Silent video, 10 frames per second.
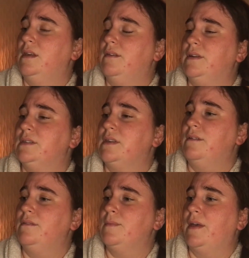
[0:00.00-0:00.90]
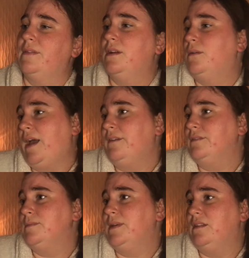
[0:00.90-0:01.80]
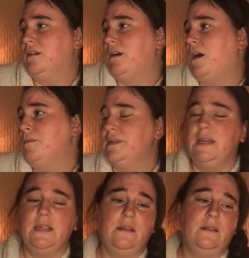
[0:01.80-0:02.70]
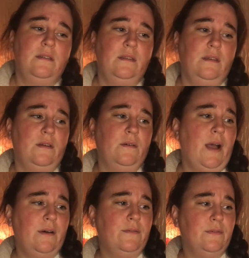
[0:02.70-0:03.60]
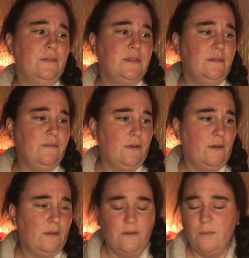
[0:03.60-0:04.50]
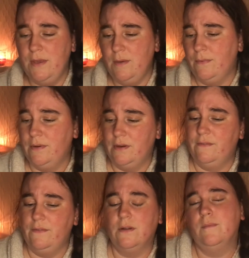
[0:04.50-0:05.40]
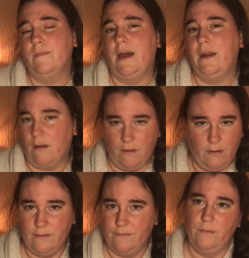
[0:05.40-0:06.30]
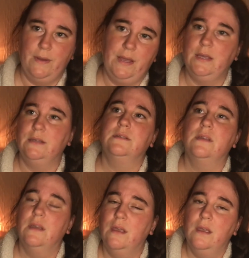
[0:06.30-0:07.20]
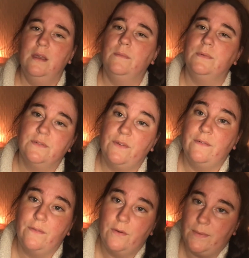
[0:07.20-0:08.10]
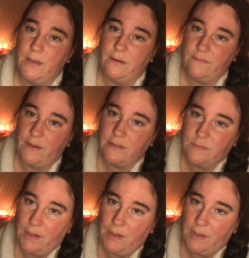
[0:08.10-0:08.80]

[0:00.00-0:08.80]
even aside from that, they don't have to be. They're competent, and, you know, health looks different on other people. And if you're combating all of the ways in which fat phobia affects